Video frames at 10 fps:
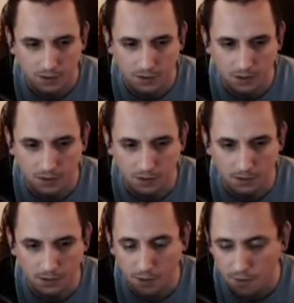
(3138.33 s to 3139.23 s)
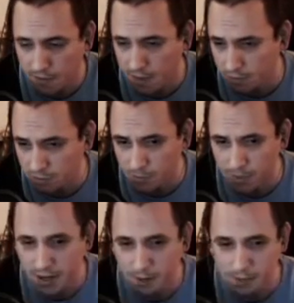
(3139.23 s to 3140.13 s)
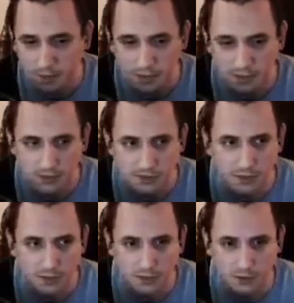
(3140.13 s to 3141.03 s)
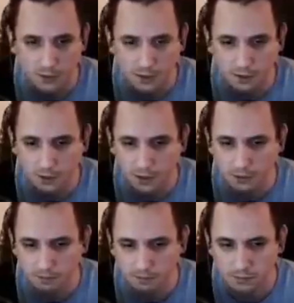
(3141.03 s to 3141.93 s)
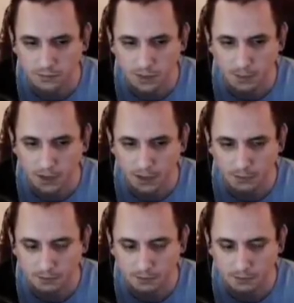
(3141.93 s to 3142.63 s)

Other than that, I was pretty happy with it. That was a pretty good run. Not bad.